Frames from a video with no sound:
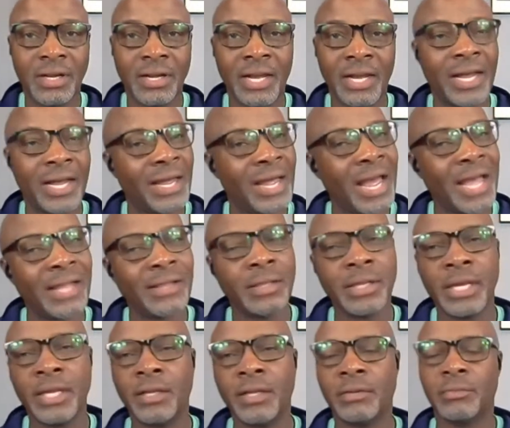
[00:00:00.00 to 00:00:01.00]
I
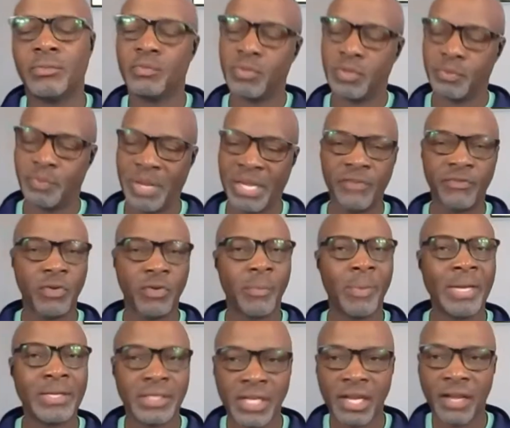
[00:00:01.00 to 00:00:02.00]
think, speaking for
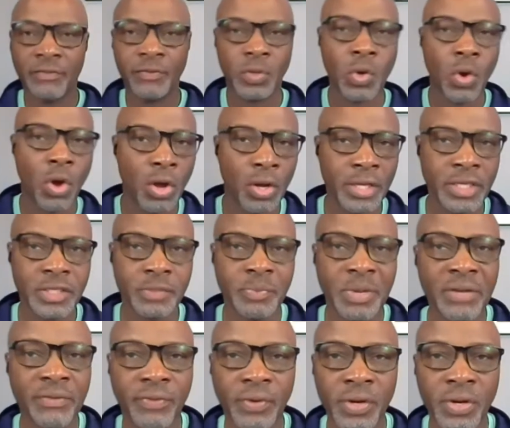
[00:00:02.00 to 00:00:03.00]
myself, you all can
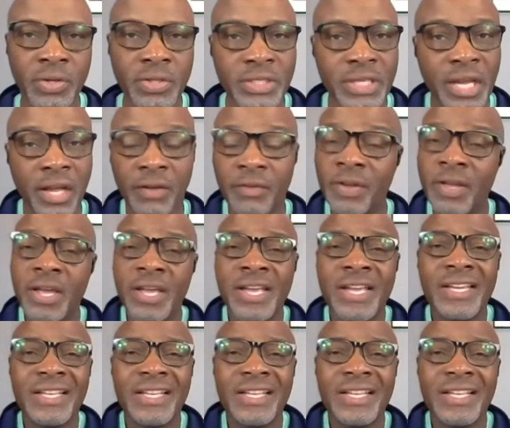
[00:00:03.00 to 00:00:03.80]
speak for yourself.